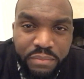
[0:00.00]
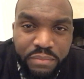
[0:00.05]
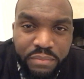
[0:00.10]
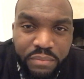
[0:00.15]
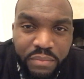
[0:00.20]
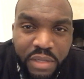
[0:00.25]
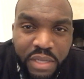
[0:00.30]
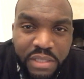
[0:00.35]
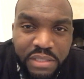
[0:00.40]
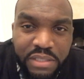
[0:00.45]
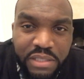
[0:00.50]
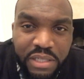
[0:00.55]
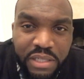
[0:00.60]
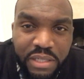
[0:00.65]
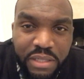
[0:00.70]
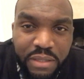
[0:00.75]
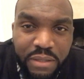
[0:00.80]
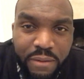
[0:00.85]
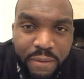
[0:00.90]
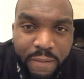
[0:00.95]
Let's see.
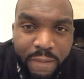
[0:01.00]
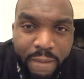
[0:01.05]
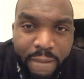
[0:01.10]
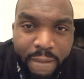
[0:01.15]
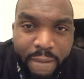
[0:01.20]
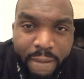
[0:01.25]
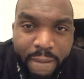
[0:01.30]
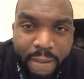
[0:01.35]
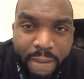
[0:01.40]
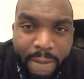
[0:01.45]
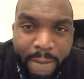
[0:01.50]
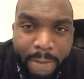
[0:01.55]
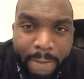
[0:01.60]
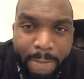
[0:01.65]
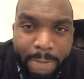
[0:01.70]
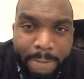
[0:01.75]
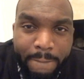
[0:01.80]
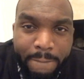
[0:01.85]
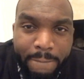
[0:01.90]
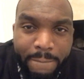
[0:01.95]

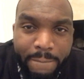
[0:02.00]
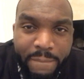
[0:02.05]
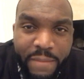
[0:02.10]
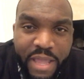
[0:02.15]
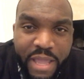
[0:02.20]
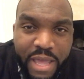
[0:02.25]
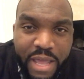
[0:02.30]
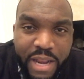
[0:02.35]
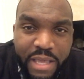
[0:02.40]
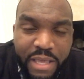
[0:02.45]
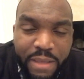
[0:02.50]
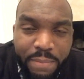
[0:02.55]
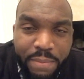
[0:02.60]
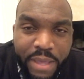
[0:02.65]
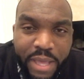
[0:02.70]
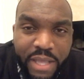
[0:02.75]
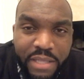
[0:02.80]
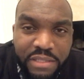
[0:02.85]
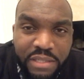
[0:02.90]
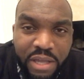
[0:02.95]
I gotta get
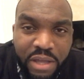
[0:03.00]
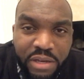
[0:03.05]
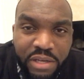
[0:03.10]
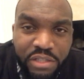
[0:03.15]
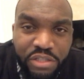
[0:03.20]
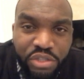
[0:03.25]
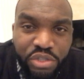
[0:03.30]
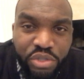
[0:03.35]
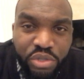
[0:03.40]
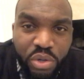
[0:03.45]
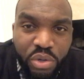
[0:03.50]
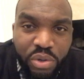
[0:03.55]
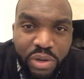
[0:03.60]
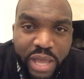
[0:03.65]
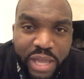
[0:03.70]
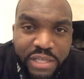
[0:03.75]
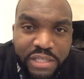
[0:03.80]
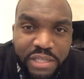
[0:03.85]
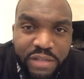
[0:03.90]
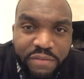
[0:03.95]
past all this troll
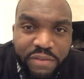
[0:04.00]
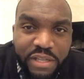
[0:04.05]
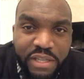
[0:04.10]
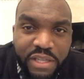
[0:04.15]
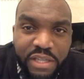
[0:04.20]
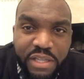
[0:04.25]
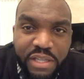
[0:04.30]
activity.